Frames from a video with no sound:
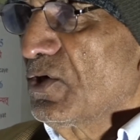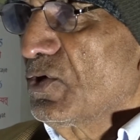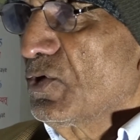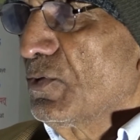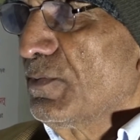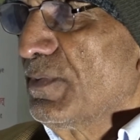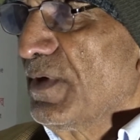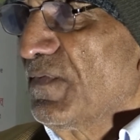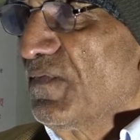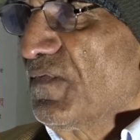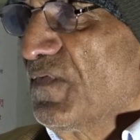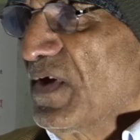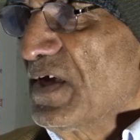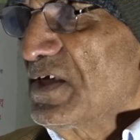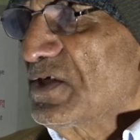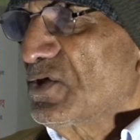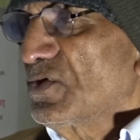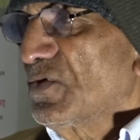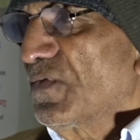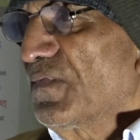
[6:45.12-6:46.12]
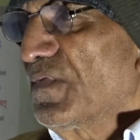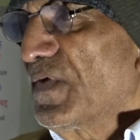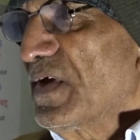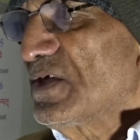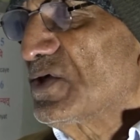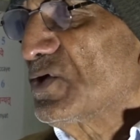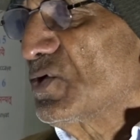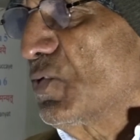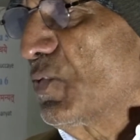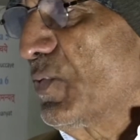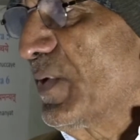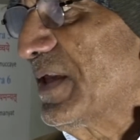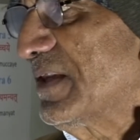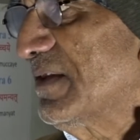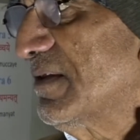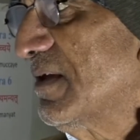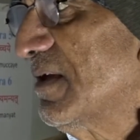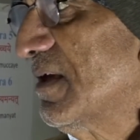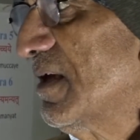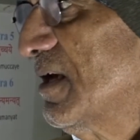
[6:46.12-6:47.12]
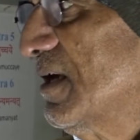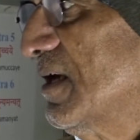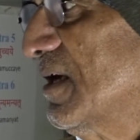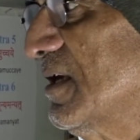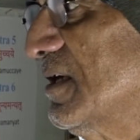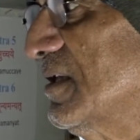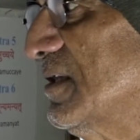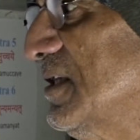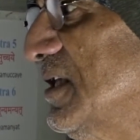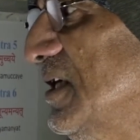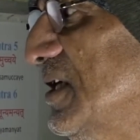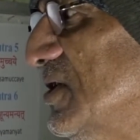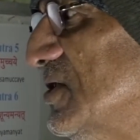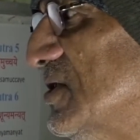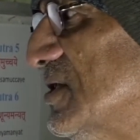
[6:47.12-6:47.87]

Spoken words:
to be face to face with the